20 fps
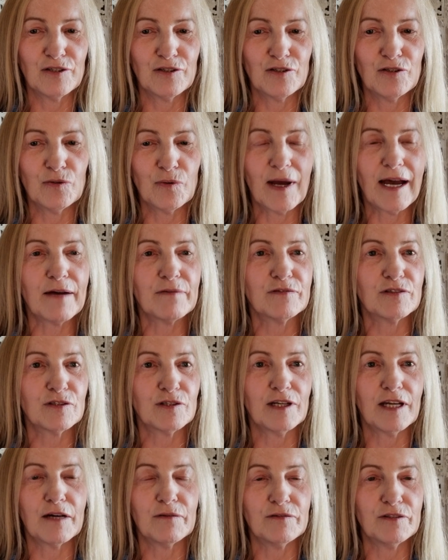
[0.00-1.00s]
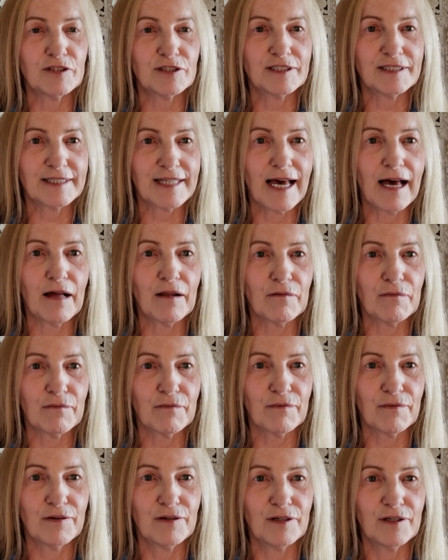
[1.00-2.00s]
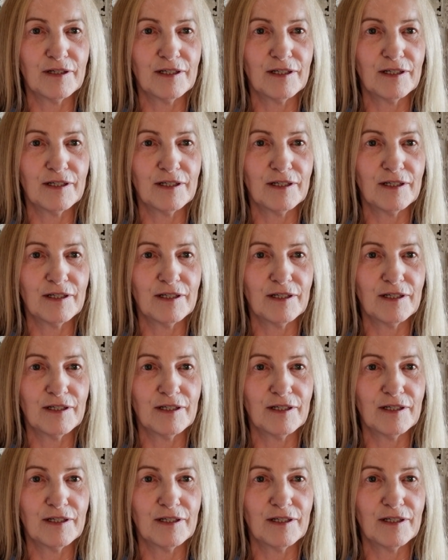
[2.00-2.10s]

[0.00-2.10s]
you have to love yourself